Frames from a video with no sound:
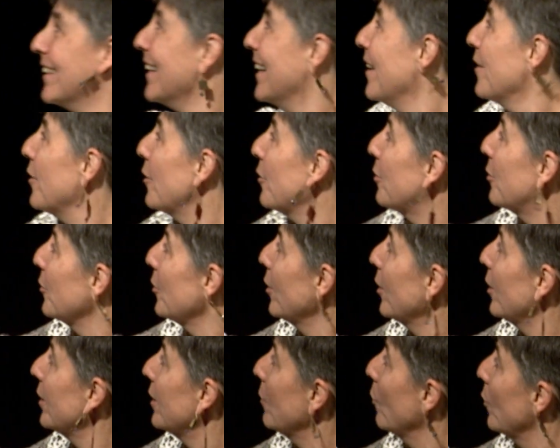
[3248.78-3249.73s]
Their
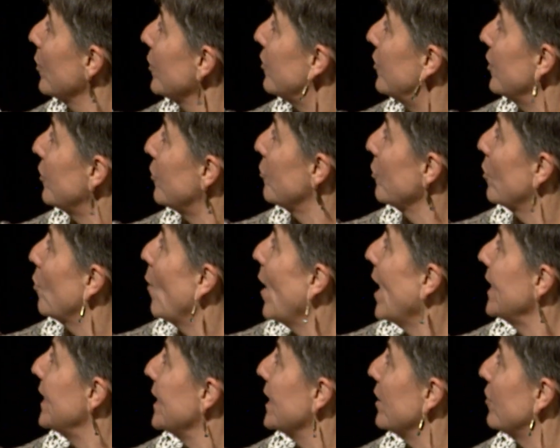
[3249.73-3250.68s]
third was
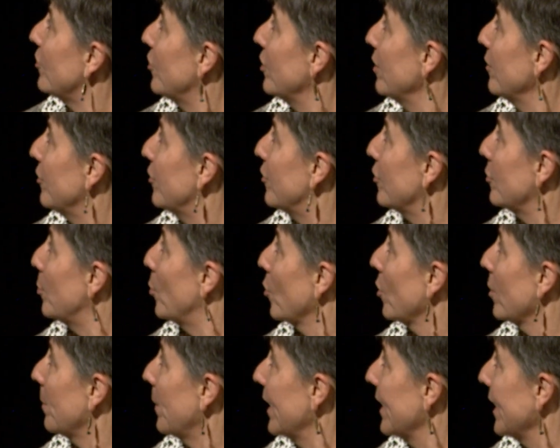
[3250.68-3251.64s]
district-wide initiatives to
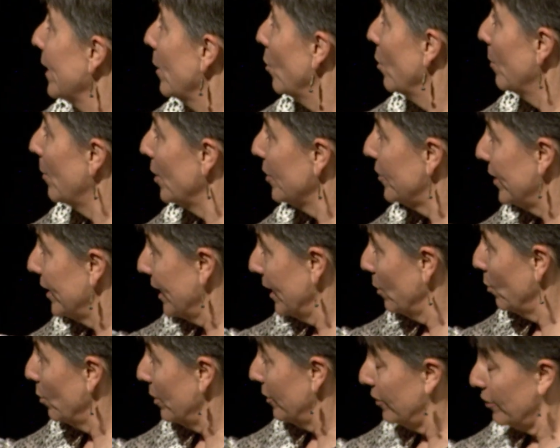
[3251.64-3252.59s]
support bilingual and
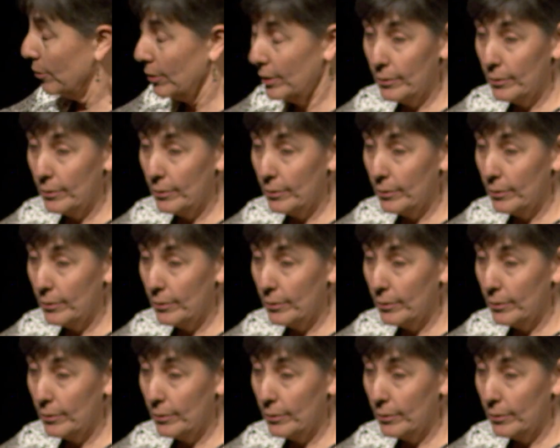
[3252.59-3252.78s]
multilingualism.